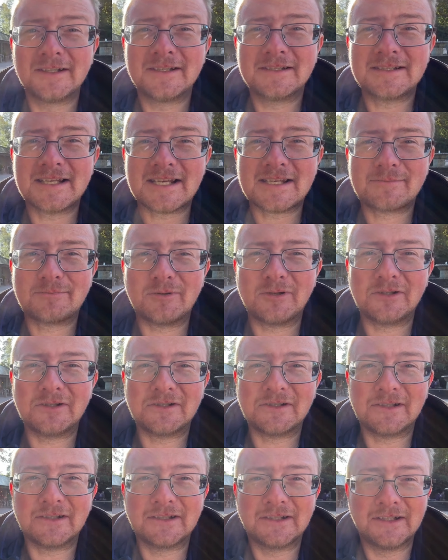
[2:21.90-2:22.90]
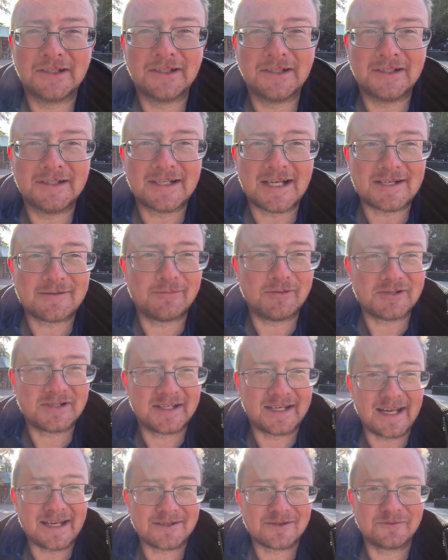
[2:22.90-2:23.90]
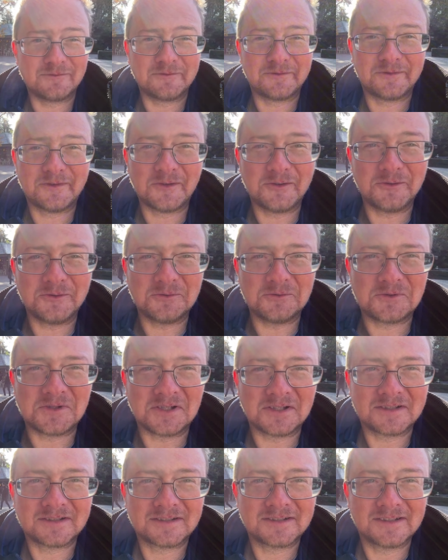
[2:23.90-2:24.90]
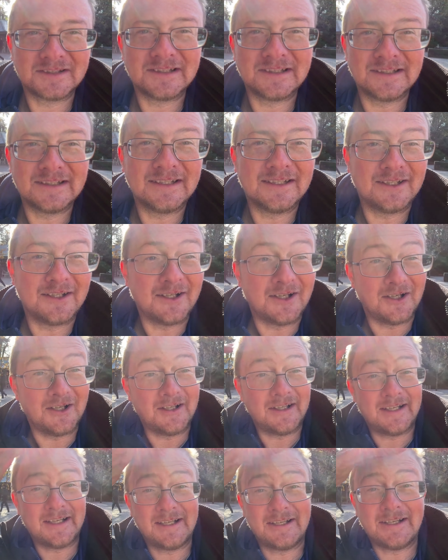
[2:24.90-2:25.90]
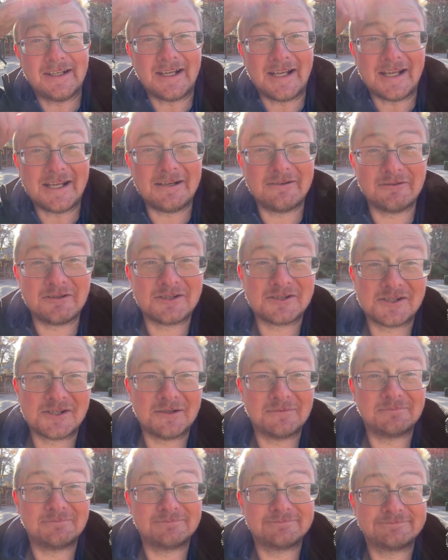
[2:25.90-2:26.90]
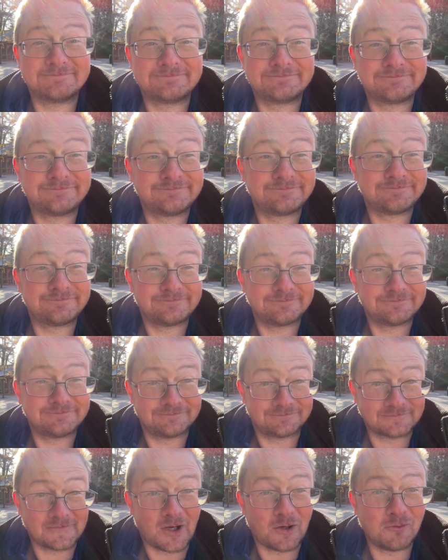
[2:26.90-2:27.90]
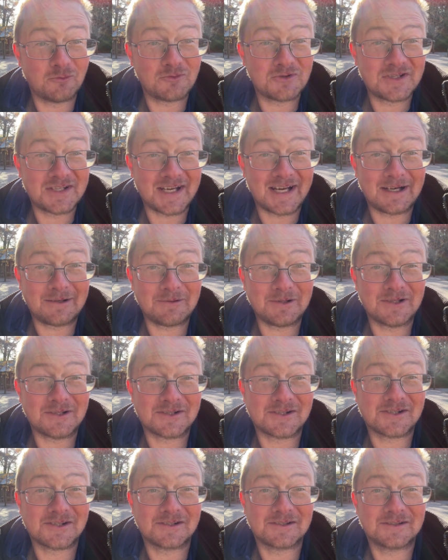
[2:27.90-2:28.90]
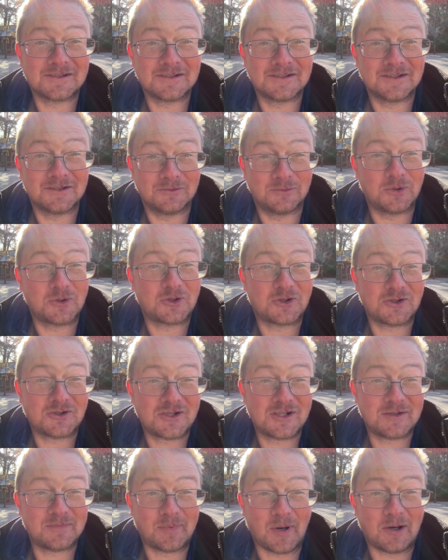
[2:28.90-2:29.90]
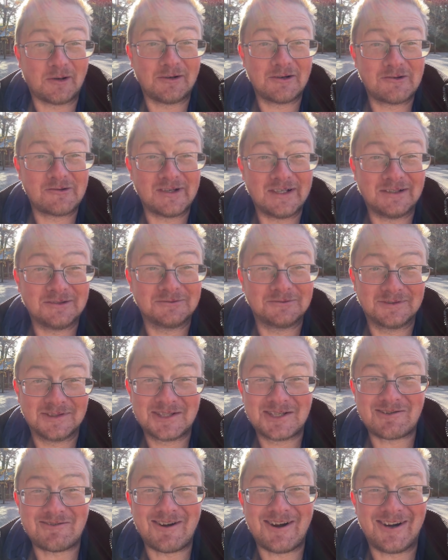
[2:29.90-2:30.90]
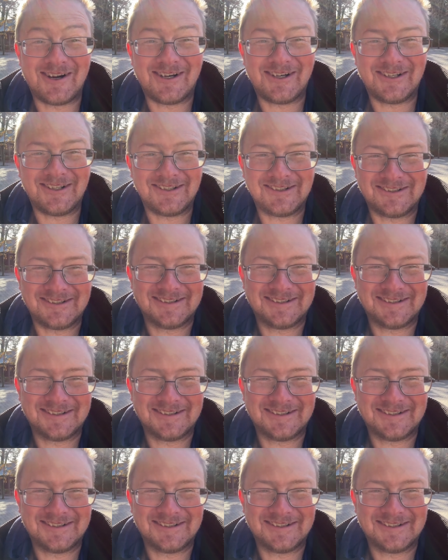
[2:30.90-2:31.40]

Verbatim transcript: desperate, desperate to get some food here, here at um, Alton Towers, Woodcutters Bar and Grill. Ciao.